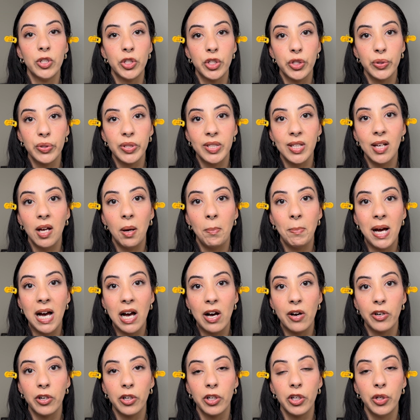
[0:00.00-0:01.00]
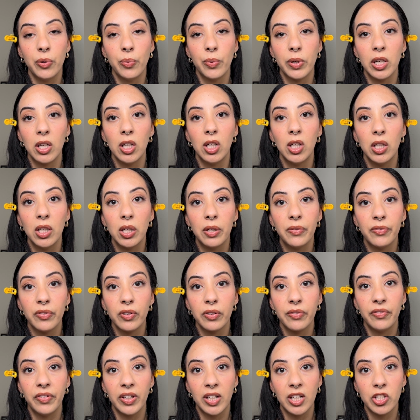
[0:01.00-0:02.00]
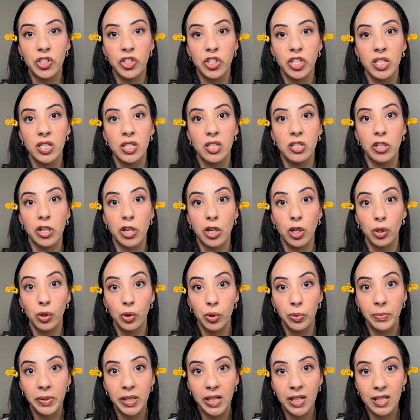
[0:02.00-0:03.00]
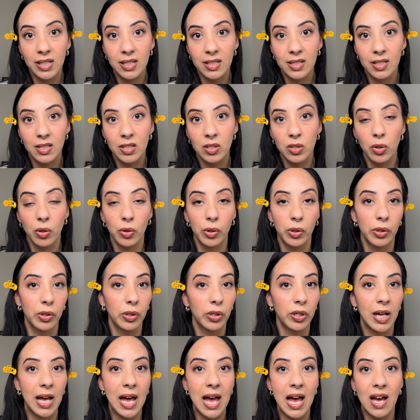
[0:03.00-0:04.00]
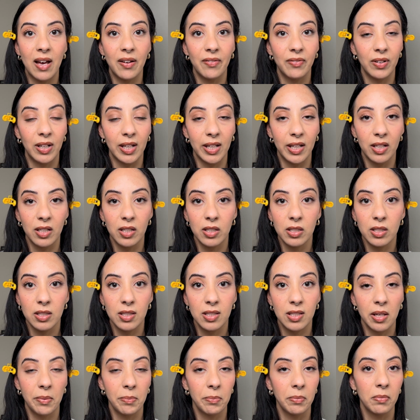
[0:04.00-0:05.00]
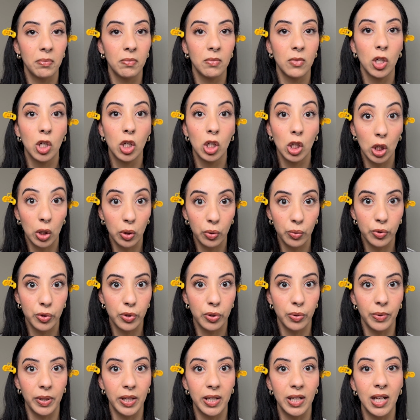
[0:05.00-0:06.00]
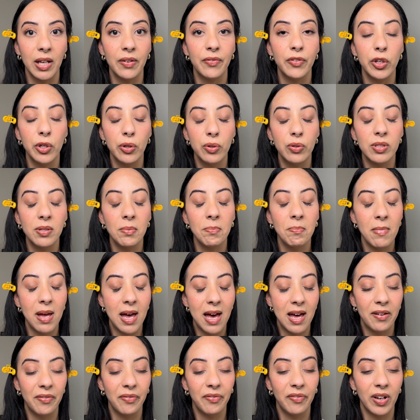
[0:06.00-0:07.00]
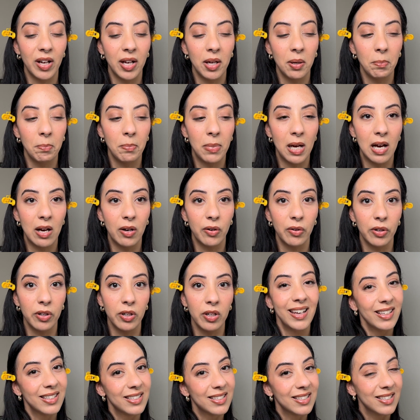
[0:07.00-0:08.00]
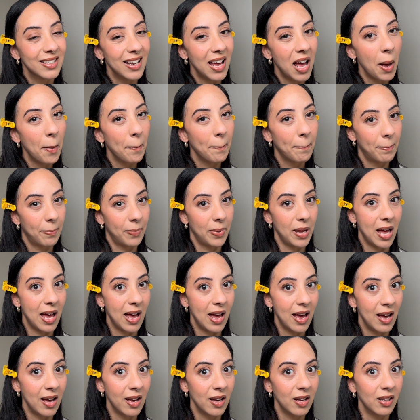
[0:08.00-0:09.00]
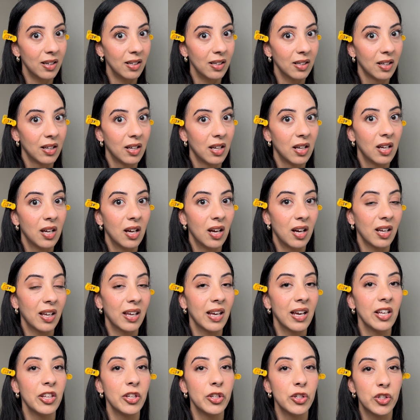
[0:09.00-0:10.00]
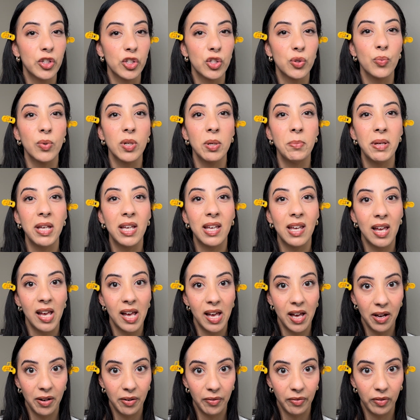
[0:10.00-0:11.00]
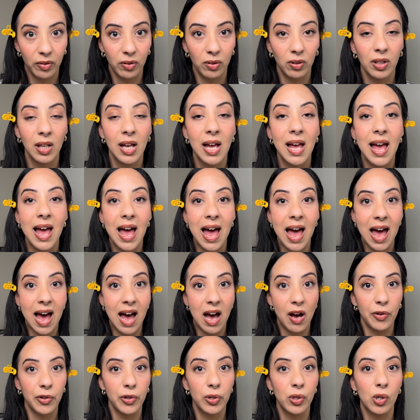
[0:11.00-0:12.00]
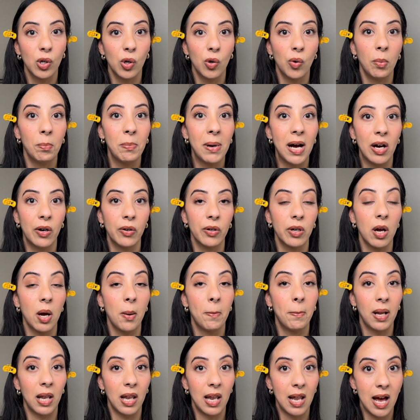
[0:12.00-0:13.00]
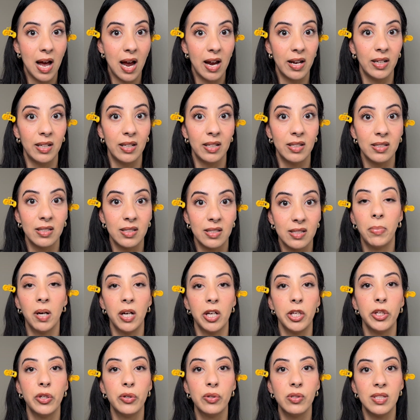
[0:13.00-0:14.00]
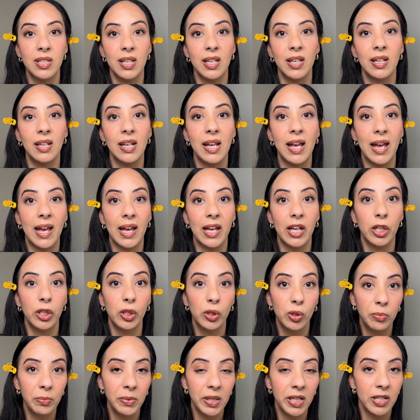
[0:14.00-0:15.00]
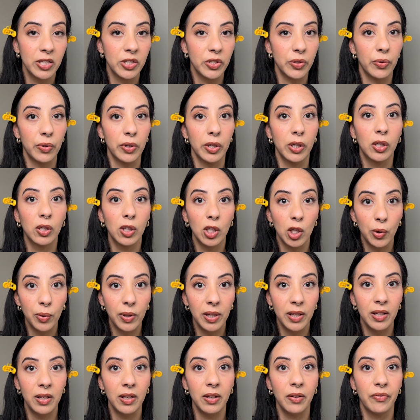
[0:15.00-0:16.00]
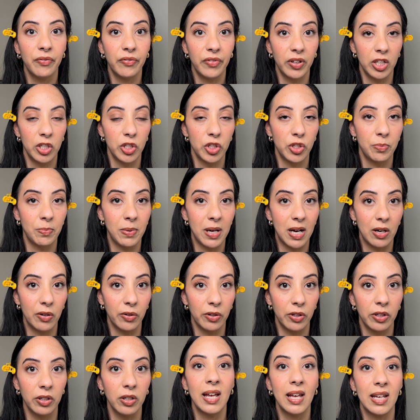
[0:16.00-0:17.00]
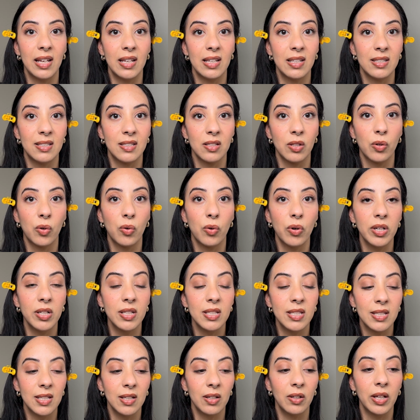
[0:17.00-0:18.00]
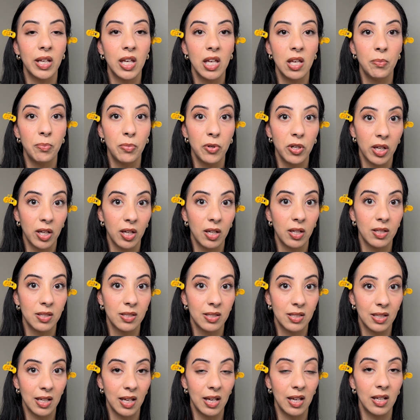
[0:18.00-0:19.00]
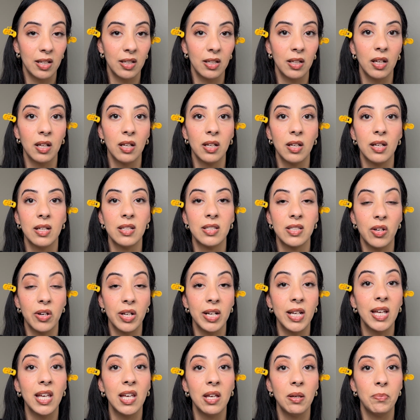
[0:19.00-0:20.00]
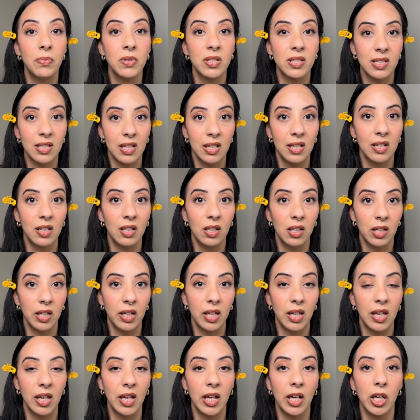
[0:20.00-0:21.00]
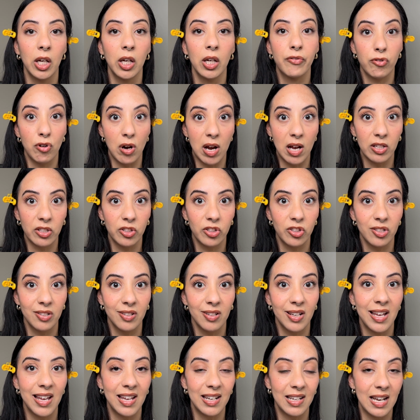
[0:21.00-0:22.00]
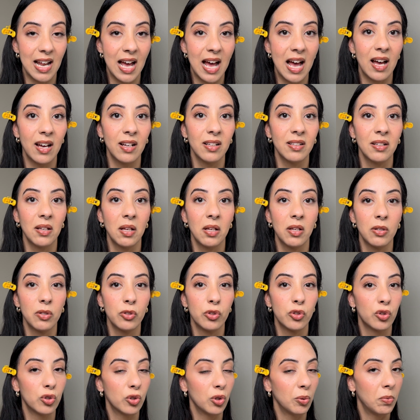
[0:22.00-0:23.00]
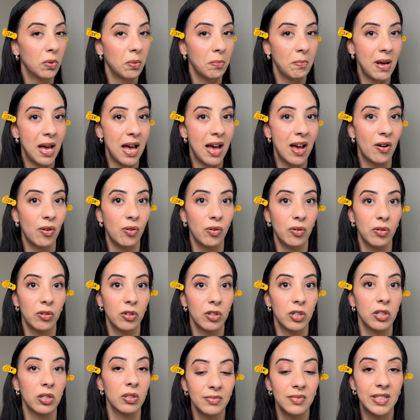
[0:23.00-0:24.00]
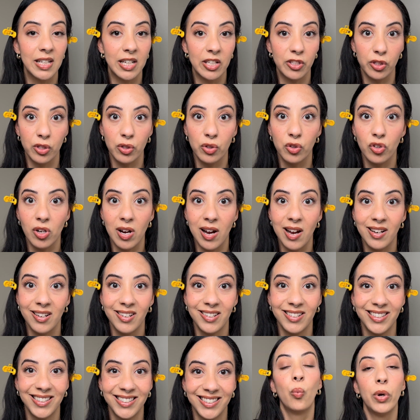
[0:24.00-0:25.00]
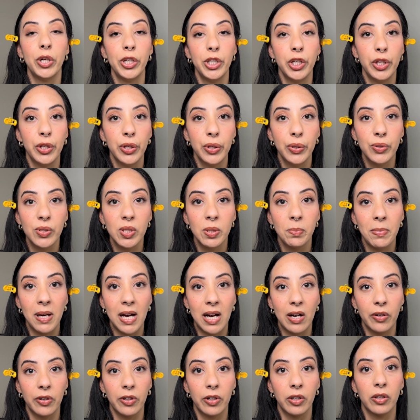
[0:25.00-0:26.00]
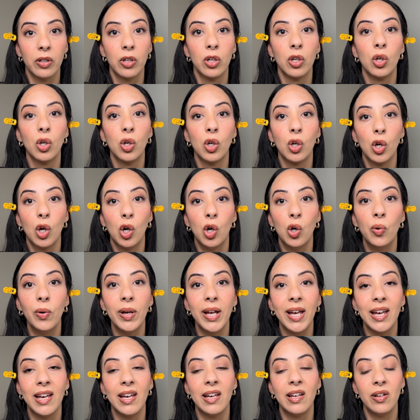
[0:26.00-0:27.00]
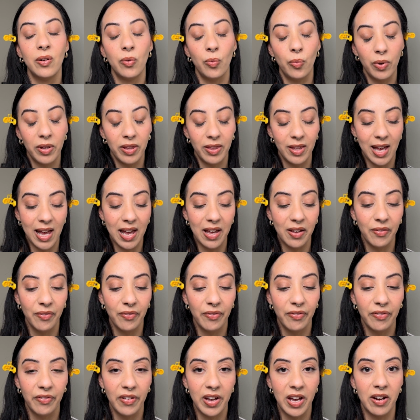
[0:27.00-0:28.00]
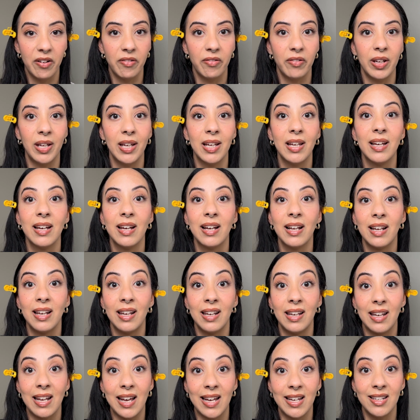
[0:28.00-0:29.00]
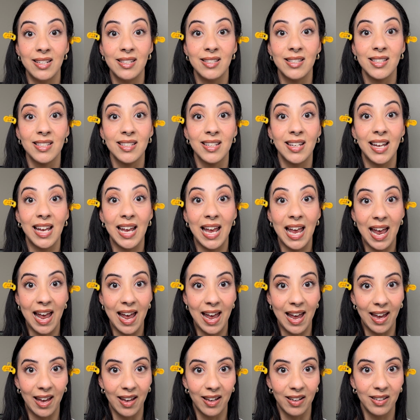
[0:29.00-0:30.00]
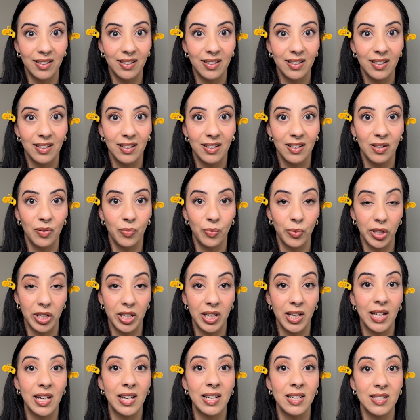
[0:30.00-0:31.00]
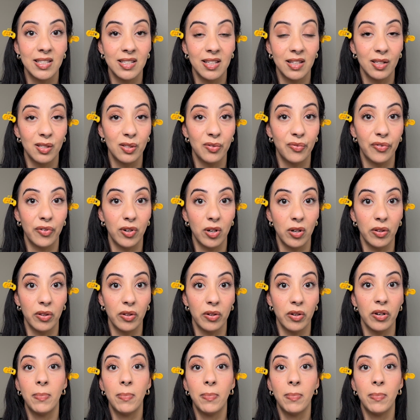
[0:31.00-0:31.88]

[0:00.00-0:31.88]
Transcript: choosing a powder, you want to look for finishes that are luminous or have like some glow to it. If you use a mattifying powder, it's not bad. Again, you just want to be careful how you go about applying it. But using a luminous or a glowy finish powder is going to still keep your skin, it's going to keep your skin looking fresh and not super matte or desert dry. When you use powder, go in with a very light hand. We're going to get into this further,